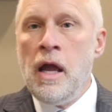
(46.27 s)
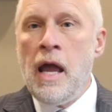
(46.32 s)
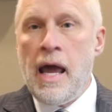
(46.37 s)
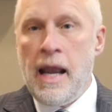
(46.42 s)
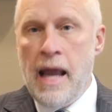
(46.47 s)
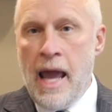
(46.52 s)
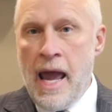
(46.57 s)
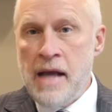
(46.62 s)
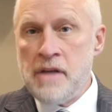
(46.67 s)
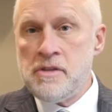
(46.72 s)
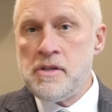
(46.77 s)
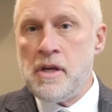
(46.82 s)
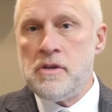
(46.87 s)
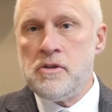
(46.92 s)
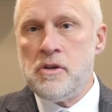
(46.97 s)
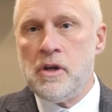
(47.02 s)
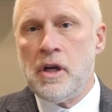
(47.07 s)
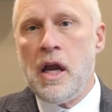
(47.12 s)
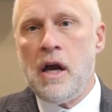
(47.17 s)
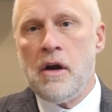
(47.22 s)
and access
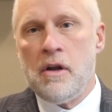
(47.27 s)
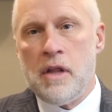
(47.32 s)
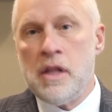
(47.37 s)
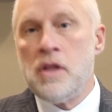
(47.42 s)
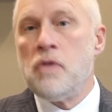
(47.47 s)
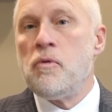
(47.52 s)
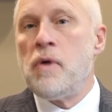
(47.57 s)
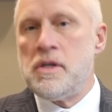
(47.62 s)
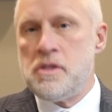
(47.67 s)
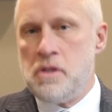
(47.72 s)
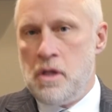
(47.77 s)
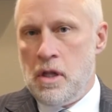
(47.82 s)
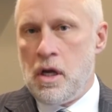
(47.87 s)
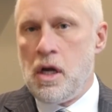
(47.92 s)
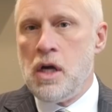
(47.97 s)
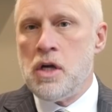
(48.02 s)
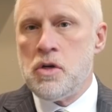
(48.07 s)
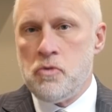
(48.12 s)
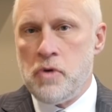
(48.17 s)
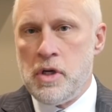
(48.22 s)
to care that the rest of the
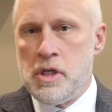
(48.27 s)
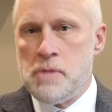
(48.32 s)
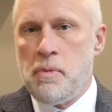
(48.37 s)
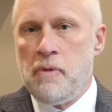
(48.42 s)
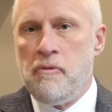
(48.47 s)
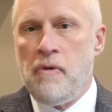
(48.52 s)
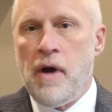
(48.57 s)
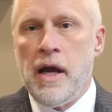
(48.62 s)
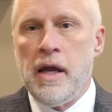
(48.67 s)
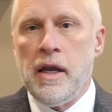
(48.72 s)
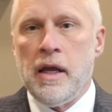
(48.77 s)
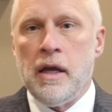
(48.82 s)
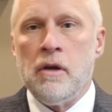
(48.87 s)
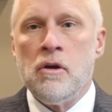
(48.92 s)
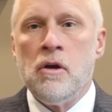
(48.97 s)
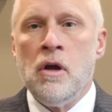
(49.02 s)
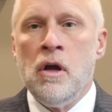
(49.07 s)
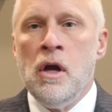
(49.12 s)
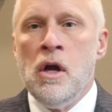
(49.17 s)
country is providing.